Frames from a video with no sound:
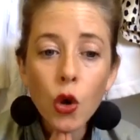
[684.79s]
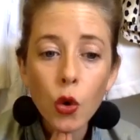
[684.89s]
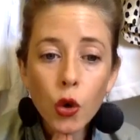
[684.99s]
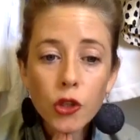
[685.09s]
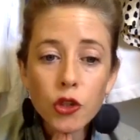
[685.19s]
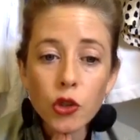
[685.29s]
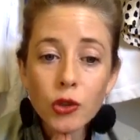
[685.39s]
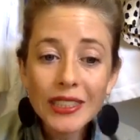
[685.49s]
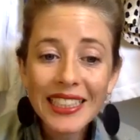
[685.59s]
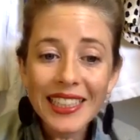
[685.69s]
or
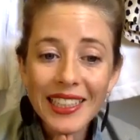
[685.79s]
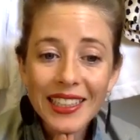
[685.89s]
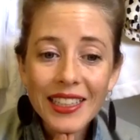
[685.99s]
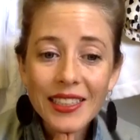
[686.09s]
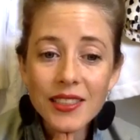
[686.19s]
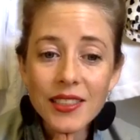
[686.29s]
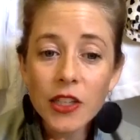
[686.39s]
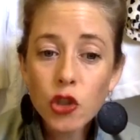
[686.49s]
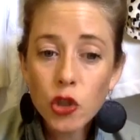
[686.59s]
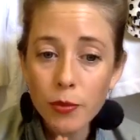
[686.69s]
Jolene
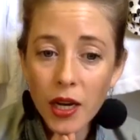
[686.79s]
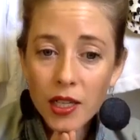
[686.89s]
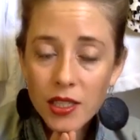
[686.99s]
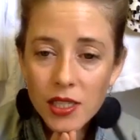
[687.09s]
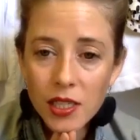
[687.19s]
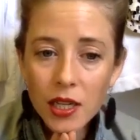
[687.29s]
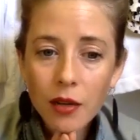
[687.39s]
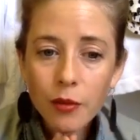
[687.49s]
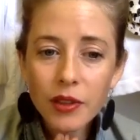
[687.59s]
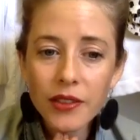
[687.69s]
Dentremont, I
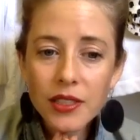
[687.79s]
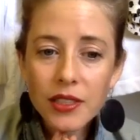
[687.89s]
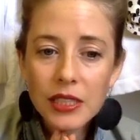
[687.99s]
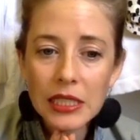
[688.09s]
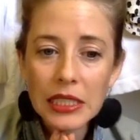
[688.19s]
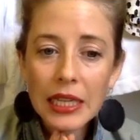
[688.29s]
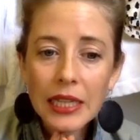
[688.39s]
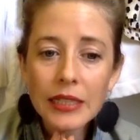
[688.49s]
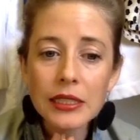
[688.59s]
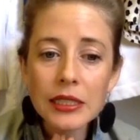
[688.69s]
believe it's Dentremont